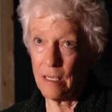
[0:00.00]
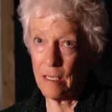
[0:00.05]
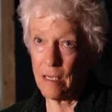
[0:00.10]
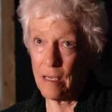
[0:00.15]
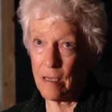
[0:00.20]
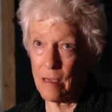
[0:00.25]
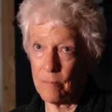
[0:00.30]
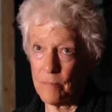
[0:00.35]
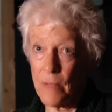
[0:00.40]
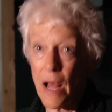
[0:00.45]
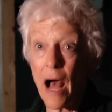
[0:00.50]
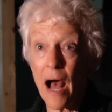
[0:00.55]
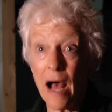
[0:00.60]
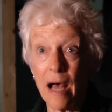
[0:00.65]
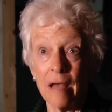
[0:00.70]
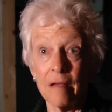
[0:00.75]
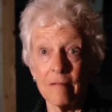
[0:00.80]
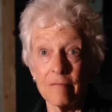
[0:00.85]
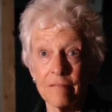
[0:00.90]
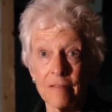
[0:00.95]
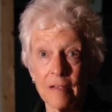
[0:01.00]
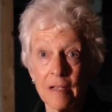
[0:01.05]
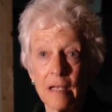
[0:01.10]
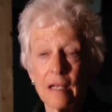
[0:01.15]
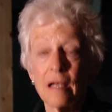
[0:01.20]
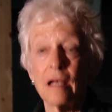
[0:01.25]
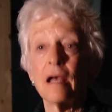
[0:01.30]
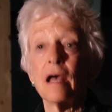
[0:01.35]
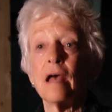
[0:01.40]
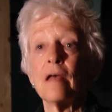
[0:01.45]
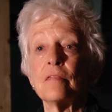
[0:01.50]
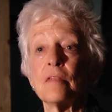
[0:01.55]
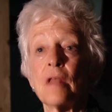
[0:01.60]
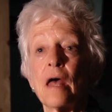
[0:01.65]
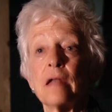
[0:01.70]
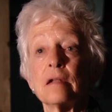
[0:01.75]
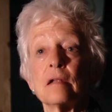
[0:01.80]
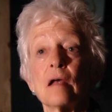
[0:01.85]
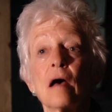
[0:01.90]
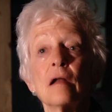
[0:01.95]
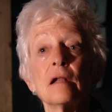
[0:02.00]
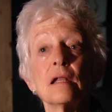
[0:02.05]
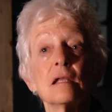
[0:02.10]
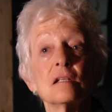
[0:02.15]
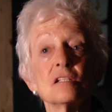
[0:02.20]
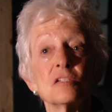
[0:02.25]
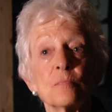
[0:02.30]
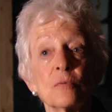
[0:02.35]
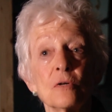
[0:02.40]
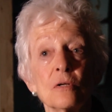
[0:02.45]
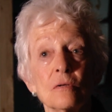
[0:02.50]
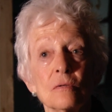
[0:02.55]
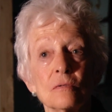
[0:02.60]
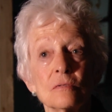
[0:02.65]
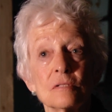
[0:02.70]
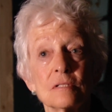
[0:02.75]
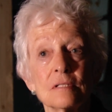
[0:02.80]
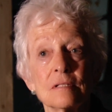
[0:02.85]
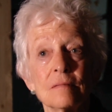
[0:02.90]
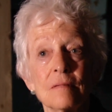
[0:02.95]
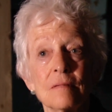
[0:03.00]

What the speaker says: hive, and honey is produced.